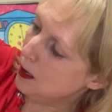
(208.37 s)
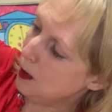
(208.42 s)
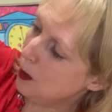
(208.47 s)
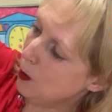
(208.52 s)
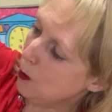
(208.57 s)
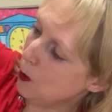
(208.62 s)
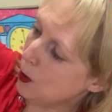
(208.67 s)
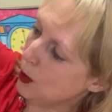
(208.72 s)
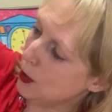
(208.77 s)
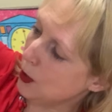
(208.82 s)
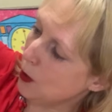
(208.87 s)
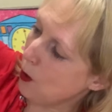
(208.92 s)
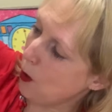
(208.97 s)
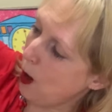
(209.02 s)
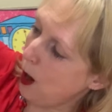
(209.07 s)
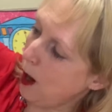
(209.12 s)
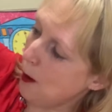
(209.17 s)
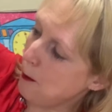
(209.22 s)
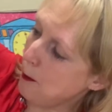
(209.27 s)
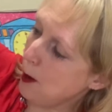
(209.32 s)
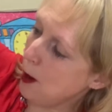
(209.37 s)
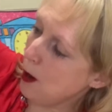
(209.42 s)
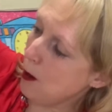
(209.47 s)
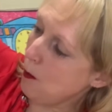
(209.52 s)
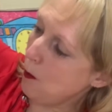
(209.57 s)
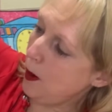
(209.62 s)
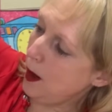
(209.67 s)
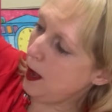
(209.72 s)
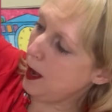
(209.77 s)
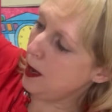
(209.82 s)
We're going to go up part
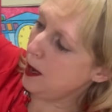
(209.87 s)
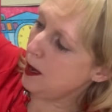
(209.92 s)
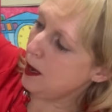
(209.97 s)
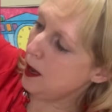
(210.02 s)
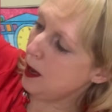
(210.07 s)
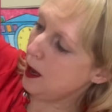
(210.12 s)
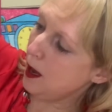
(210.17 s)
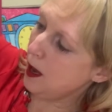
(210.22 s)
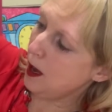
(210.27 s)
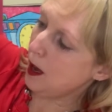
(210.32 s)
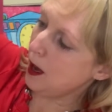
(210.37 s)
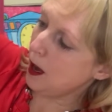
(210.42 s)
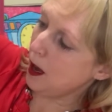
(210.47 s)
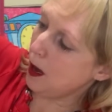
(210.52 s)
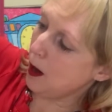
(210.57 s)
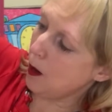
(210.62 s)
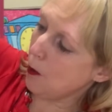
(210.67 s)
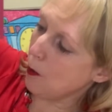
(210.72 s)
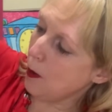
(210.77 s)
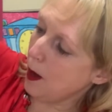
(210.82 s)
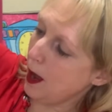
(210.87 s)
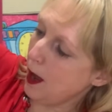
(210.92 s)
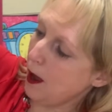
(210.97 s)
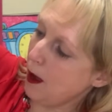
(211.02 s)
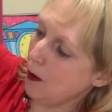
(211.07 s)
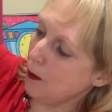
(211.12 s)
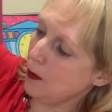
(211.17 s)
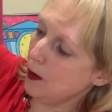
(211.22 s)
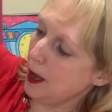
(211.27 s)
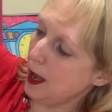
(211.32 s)
way,
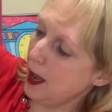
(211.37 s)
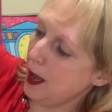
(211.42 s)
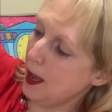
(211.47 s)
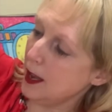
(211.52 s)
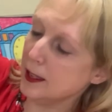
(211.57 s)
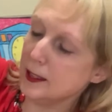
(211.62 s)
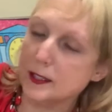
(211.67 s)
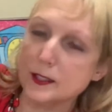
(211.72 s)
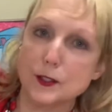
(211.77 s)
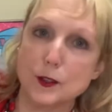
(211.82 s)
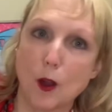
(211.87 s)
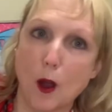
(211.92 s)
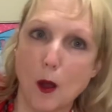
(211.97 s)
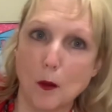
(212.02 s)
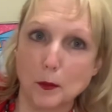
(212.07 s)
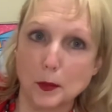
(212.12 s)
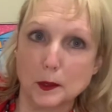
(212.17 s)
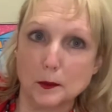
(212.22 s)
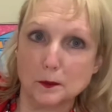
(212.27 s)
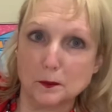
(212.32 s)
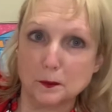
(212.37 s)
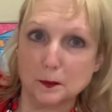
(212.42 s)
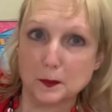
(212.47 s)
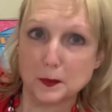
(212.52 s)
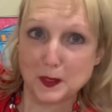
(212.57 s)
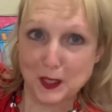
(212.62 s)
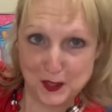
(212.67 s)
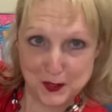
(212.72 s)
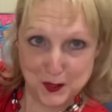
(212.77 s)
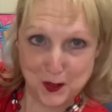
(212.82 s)
around, and stop.
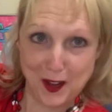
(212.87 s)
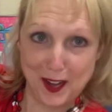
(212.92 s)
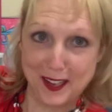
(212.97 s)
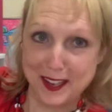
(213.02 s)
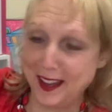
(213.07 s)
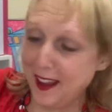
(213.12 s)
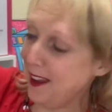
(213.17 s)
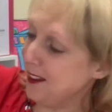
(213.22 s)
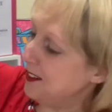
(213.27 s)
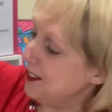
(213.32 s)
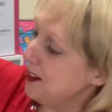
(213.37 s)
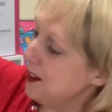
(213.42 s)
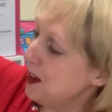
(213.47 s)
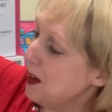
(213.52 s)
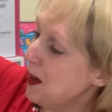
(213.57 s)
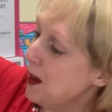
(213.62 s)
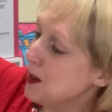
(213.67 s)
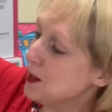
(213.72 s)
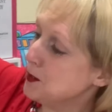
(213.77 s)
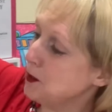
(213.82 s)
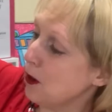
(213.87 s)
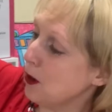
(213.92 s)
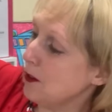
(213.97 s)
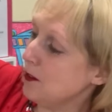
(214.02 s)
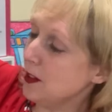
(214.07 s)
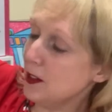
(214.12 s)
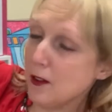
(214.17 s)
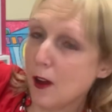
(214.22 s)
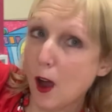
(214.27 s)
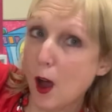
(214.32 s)
Let's try it again. Start at the
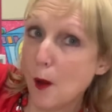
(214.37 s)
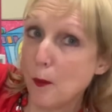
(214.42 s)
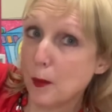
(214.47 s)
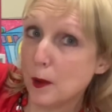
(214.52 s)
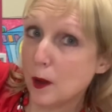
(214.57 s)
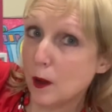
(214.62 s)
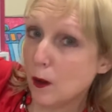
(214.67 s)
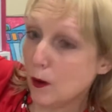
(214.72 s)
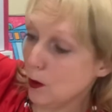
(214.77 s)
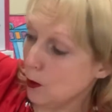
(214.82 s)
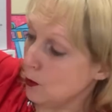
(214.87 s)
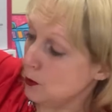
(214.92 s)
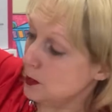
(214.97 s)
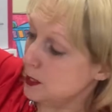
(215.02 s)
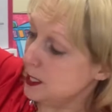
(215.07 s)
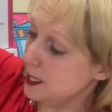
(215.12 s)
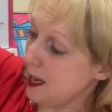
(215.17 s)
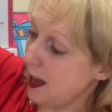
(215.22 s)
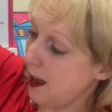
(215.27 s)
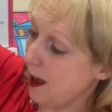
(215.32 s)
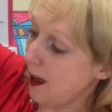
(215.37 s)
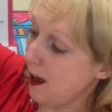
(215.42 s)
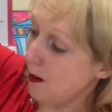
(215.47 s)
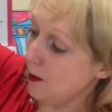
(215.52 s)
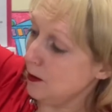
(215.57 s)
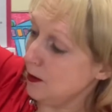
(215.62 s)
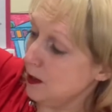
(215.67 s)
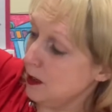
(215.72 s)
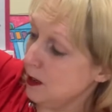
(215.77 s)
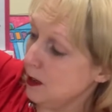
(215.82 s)
top, go down,
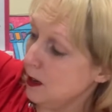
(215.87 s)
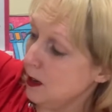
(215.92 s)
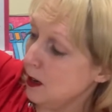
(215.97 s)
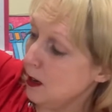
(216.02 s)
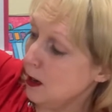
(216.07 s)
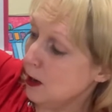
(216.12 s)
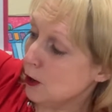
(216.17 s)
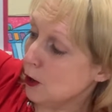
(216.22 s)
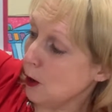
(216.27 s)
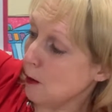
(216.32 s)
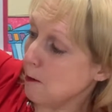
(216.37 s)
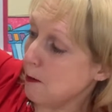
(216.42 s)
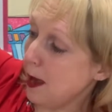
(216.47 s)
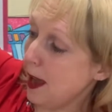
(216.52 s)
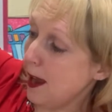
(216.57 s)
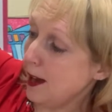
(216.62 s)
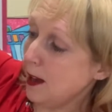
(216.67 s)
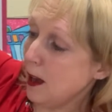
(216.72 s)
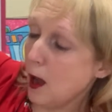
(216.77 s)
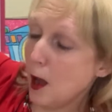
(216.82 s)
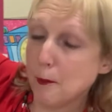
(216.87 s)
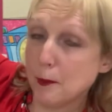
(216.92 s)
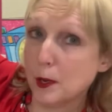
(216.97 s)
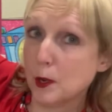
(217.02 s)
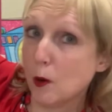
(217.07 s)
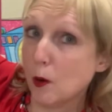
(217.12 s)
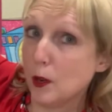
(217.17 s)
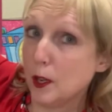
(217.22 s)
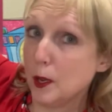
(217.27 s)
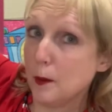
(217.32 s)
go back up, but
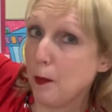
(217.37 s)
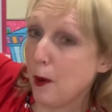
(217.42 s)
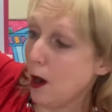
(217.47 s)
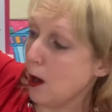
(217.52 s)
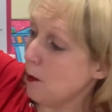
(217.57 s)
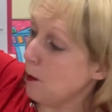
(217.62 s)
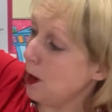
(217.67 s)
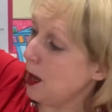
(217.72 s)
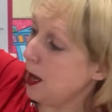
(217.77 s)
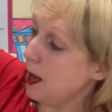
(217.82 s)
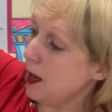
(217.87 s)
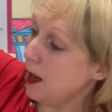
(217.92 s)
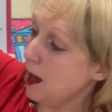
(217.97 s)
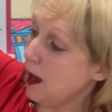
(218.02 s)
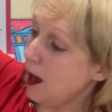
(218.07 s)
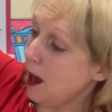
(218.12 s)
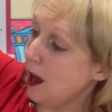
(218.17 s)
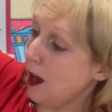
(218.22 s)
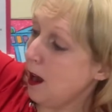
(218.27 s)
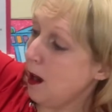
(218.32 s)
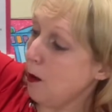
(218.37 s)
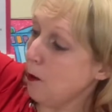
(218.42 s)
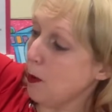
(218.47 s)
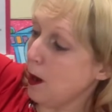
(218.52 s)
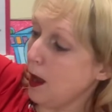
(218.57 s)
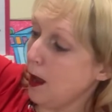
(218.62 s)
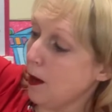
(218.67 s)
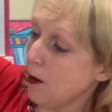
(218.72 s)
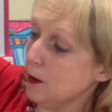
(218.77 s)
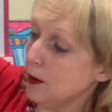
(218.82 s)
only part way,
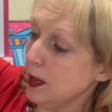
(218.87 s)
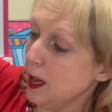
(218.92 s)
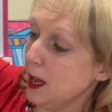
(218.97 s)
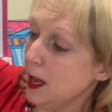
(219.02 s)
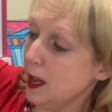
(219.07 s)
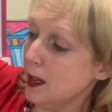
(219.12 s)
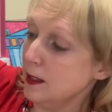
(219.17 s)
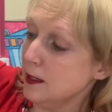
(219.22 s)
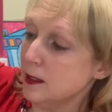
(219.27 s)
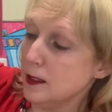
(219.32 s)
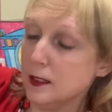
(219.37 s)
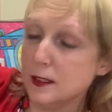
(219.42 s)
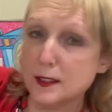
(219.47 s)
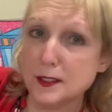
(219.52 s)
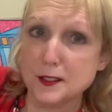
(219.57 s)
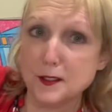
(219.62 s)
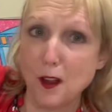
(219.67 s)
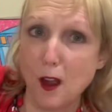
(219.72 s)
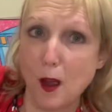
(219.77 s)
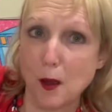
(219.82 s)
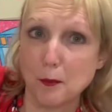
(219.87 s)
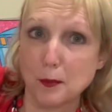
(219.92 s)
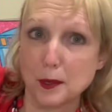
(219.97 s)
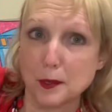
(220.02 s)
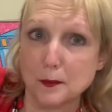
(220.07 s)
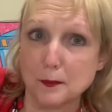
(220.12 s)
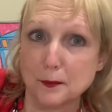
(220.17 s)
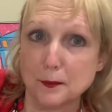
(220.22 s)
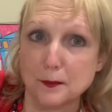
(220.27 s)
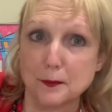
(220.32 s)
around, and stop.
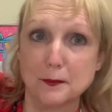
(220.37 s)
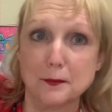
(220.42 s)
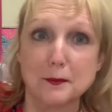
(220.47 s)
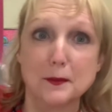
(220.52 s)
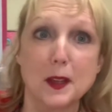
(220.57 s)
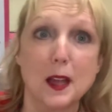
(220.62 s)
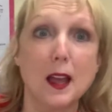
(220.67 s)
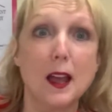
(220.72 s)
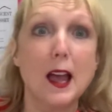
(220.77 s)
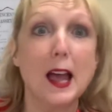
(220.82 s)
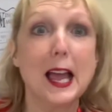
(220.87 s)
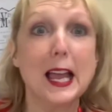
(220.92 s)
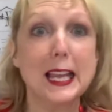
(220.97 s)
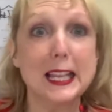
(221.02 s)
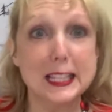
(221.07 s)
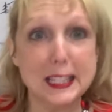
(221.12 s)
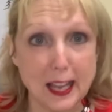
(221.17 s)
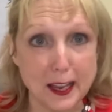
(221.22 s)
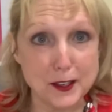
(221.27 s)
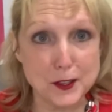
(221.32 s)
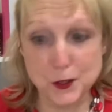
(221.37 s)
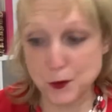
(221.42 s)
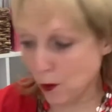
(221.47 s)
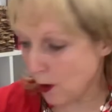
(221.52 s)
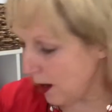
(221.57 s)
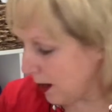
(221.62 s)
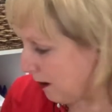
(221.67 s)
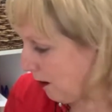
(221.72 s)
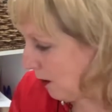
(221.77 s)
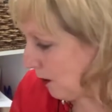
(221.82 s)
Let's try
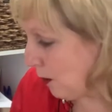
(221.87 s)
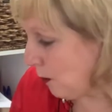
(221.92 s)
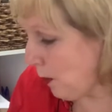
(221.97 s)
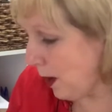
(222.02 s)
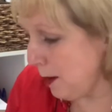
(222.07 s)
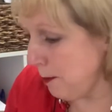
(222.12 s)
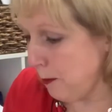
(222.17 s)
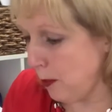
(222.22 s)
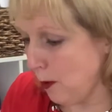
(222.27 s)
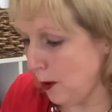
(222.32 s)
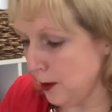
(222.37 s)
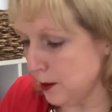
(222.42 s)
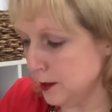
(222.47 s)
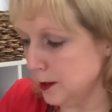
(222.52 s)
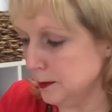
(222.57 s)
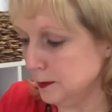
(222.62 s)
it on our whiteboard.